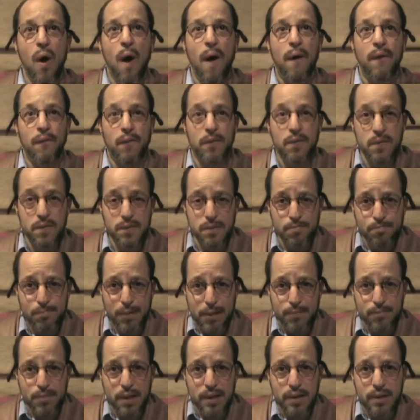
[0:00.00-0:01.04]
are all
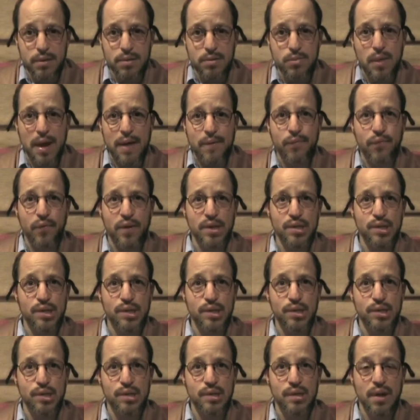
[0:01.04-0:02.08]
biblical
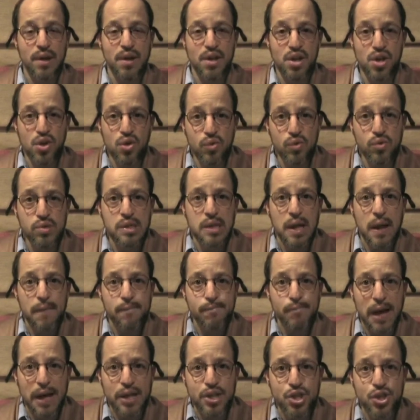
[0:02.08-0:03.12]
references used
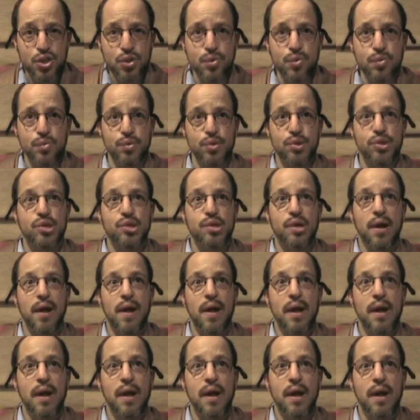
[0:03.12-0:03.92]
by Jews.